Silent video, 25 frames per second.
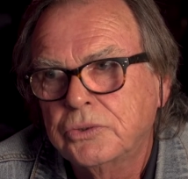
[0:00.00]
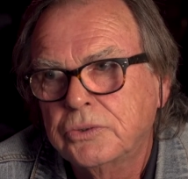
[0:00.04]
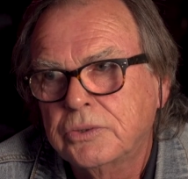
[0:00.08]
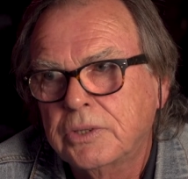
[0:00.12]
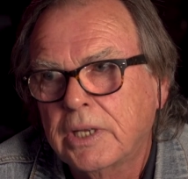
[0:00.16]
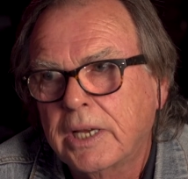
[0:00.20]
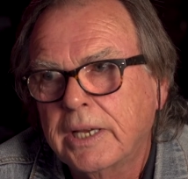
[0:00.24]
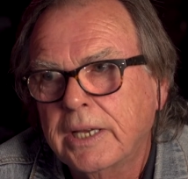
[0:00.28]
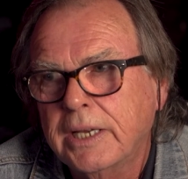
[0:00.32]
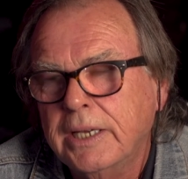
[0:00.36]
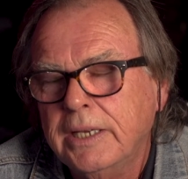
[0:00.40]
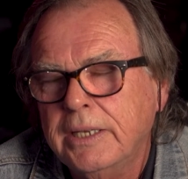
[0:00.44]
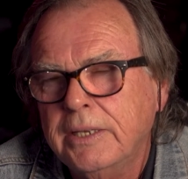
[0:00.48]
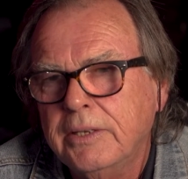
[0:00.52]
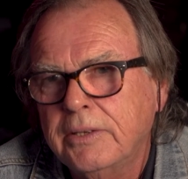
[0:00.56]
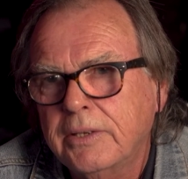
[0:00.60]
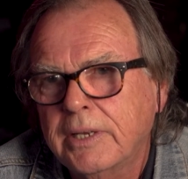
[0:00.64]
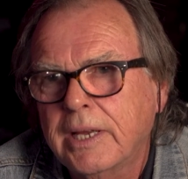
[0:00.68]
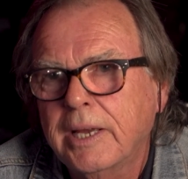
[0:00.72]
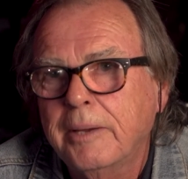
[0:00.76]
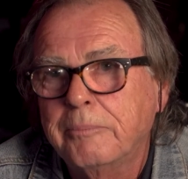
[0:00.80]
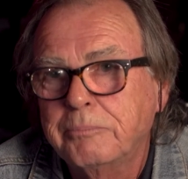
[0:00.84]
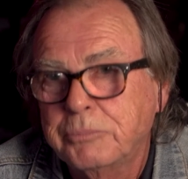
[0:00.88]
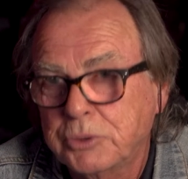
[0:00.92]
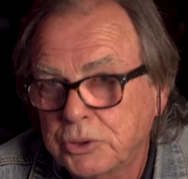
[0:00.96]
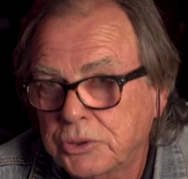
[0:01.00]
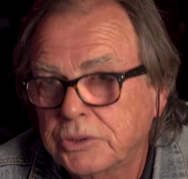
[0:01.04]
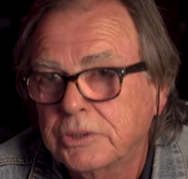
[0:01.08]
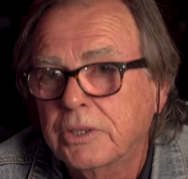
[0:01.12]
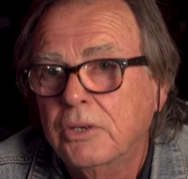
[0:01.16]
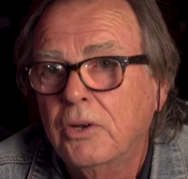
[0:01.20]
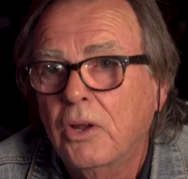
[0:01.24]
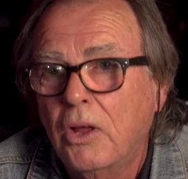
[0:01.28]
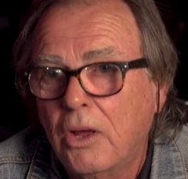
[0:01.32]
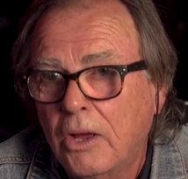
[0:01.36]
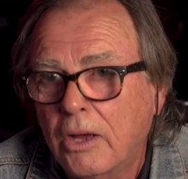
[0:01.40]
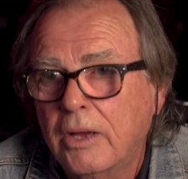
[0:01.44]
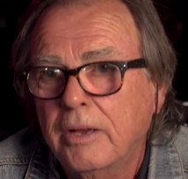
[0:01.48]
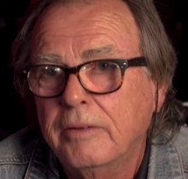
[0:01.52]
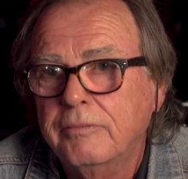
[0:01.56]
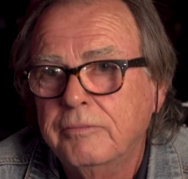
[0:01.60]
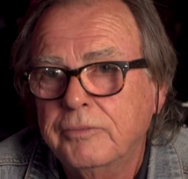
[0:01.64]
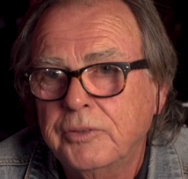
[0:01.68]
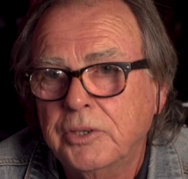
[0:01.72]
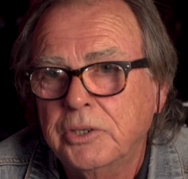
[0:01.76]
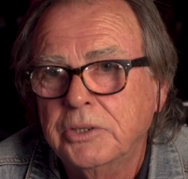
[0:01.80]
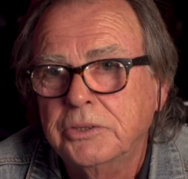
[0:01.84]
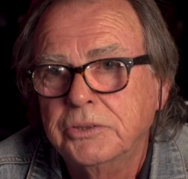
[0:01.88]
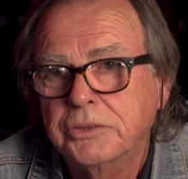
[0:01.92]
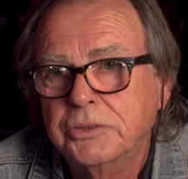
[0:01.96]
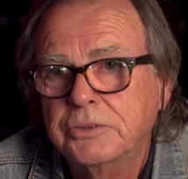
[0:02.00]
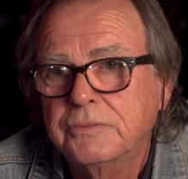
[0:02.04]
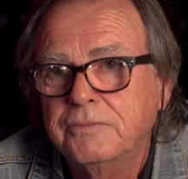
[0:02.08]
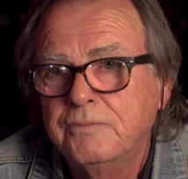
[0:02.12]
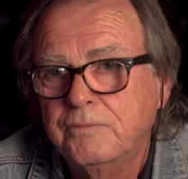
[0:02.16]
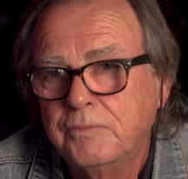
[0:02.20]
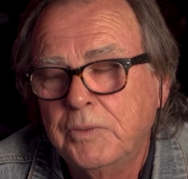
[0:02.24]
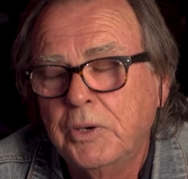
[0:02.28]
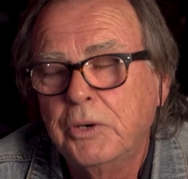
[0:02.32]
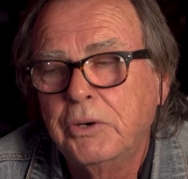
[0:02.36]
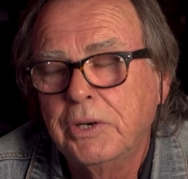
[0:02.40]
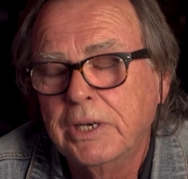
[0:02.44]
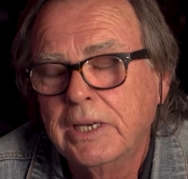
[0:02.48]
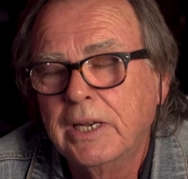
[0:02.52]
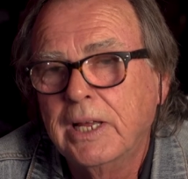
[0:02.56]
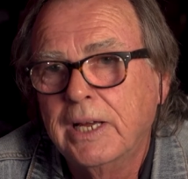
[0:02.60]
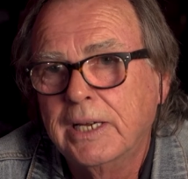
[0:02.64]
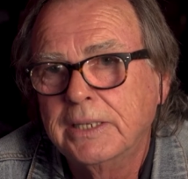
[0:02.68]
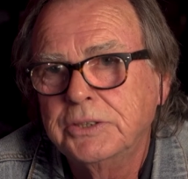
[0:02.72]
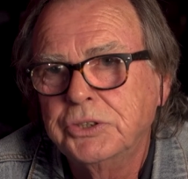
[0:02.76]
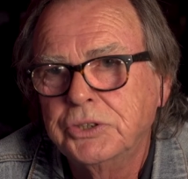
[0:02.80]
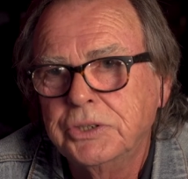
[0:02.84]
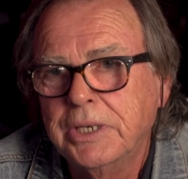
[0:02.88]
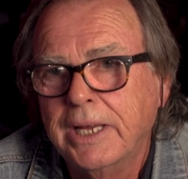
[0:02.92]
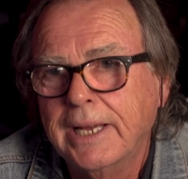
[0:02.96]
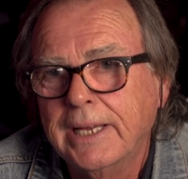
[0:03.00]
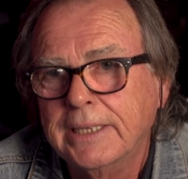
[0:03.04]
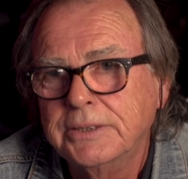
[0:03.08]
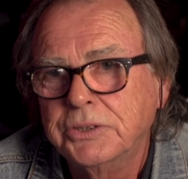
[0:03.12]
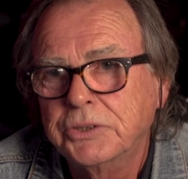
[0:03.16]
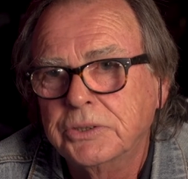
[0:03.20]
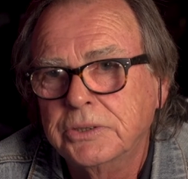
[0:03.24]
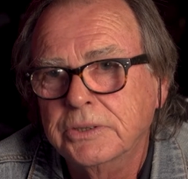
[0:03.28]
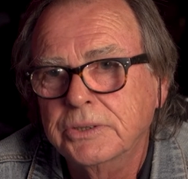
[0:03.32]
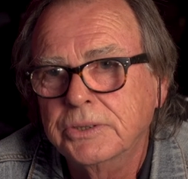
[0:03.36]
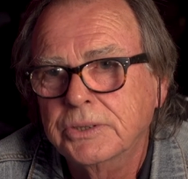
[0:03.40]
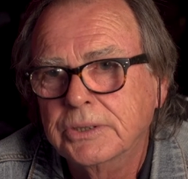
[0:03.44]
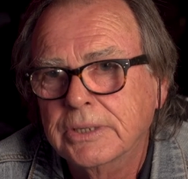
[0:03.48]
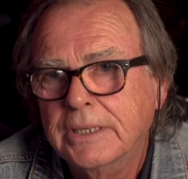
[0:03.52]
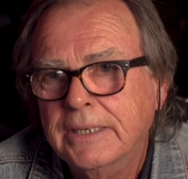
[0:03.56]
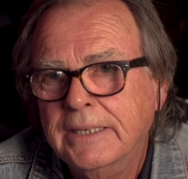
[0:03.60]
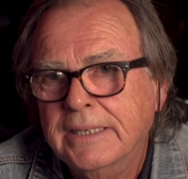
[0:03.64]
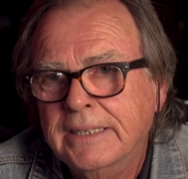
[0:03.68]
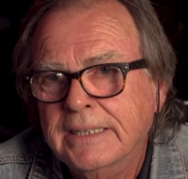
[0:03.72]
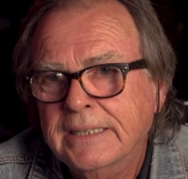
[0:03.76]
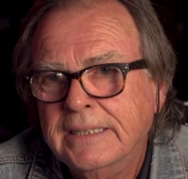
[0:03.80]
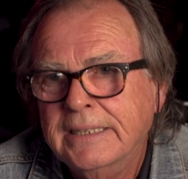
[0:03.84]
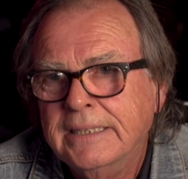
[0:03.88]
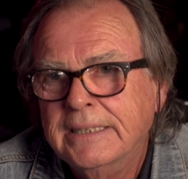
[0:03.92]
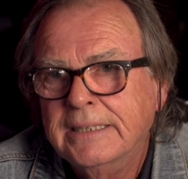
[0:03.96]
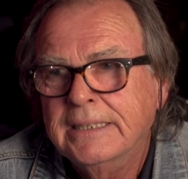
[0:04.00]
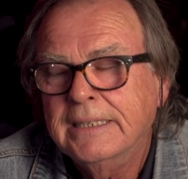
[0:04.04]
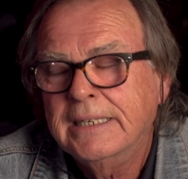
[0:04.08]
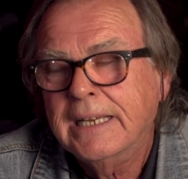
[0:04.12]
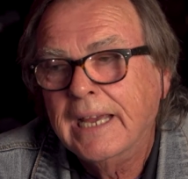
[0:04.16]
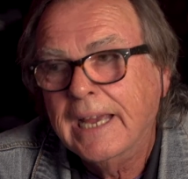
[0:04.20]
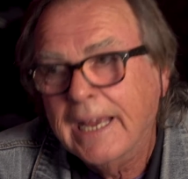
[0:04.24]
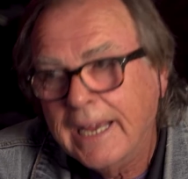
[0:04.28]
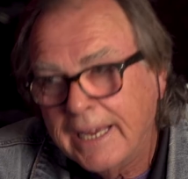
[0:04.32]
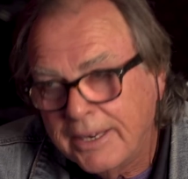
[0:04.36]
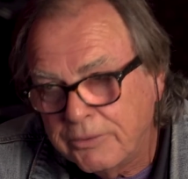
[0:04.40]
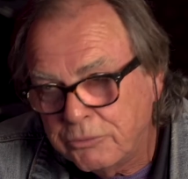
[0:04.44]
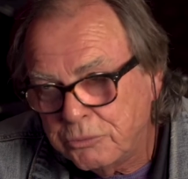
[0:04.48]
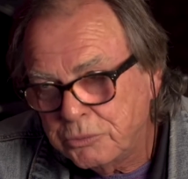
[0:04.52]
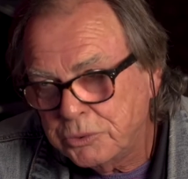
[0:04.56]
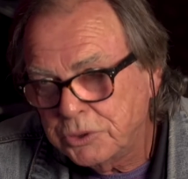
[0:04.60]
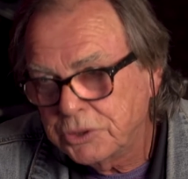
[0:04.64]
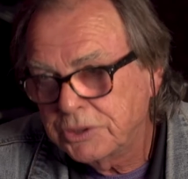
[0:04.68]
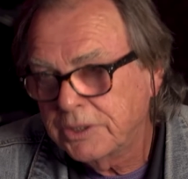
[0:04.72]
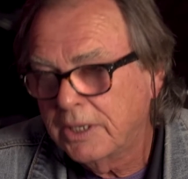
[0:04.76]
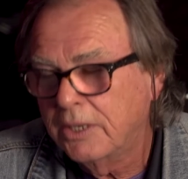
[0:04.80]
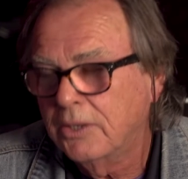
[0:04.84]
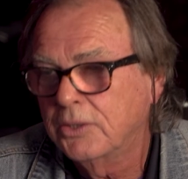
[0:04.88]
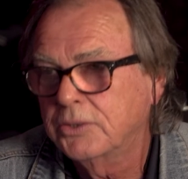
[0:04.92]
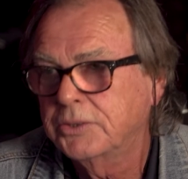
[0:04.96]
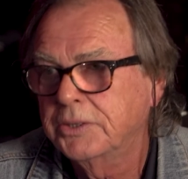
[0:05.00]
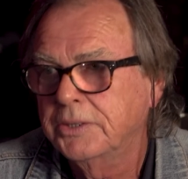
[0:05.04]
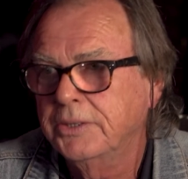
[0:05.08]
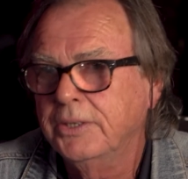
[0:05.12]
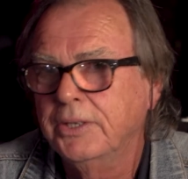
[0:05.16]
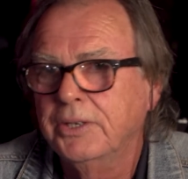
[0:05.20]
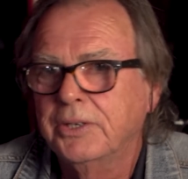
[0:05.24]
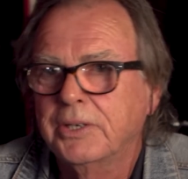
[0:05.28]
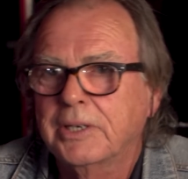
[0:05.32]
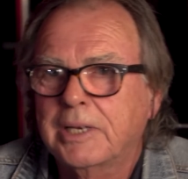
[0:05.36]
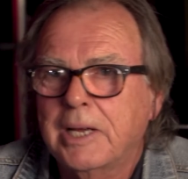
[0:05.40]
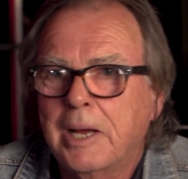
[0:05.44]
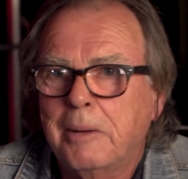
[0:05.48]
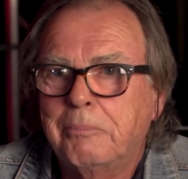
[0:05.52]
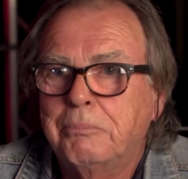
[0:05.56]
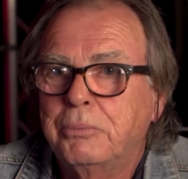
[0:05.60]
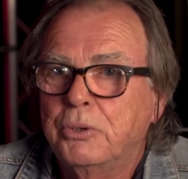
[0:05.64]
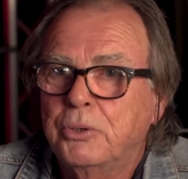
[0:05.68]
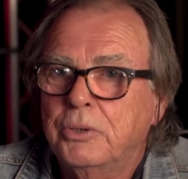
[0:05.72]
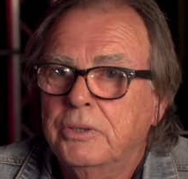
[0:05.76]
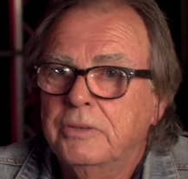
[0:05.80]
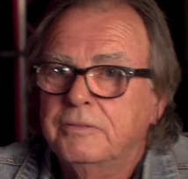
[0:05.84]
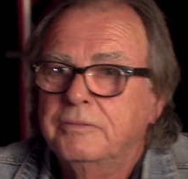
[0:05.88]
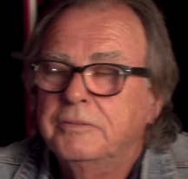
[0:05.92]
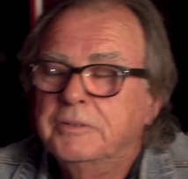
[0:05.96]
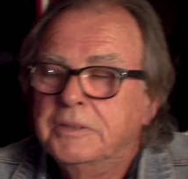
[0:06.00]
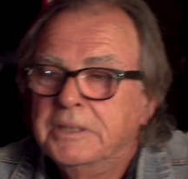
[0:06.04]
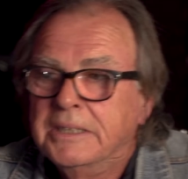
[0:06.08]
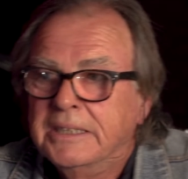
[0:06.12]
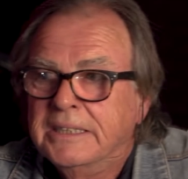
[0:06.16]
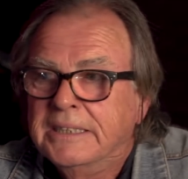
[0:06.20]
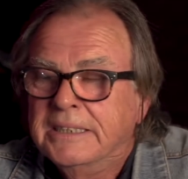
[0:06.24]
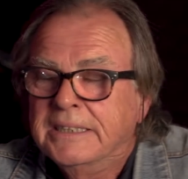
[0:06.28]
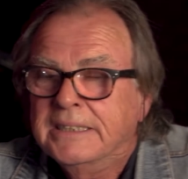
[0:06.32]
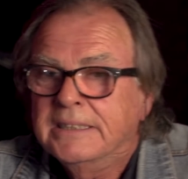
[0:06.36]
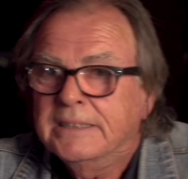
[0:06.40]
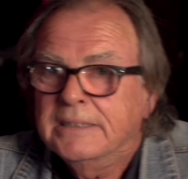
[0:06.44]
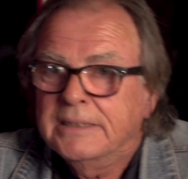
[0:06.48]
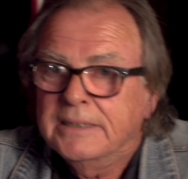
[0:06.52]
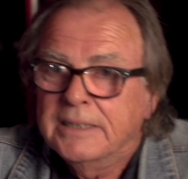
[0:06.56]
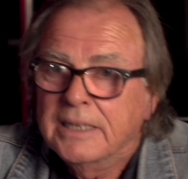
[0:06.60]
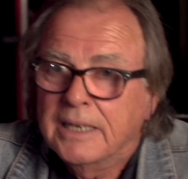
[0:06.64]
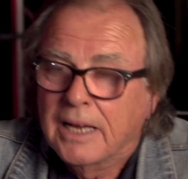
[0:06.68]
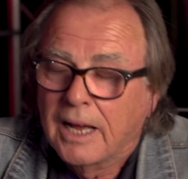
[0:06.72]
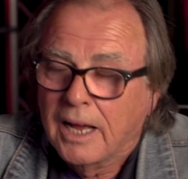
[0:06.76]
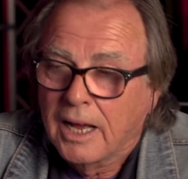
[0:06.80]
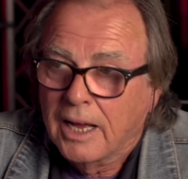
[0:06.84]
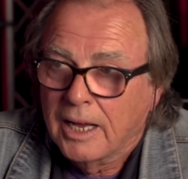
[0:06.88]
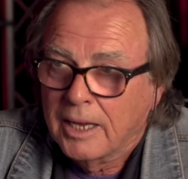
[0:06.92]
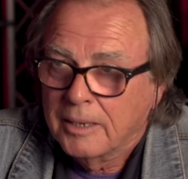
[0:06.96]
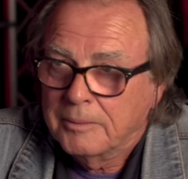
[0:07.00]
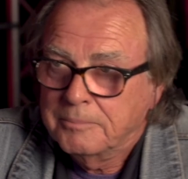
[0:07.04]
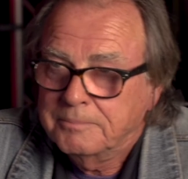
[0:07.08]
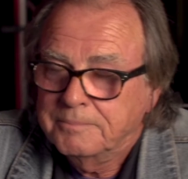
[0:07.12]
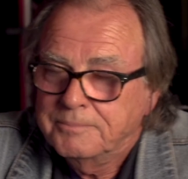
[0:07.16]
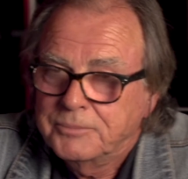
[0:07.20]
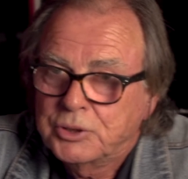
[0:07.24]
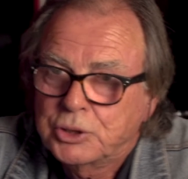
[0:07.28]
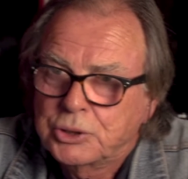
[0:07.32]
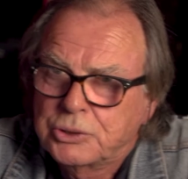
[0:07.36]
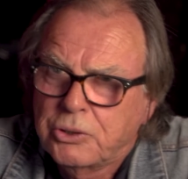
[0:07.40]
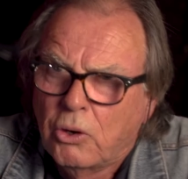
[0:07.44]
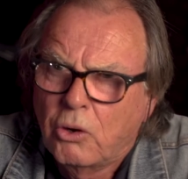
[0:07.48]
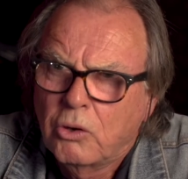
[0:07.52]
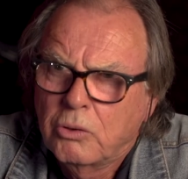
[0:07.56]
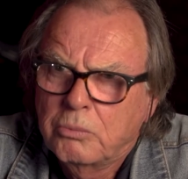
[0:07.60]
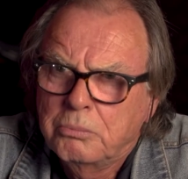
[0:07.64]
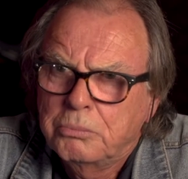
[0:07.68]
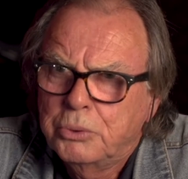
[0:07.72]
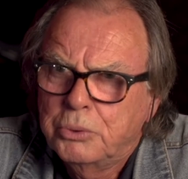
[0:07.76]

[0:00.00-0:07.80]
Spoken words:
they kept us alive, those very large dances, and resulted in a couple of song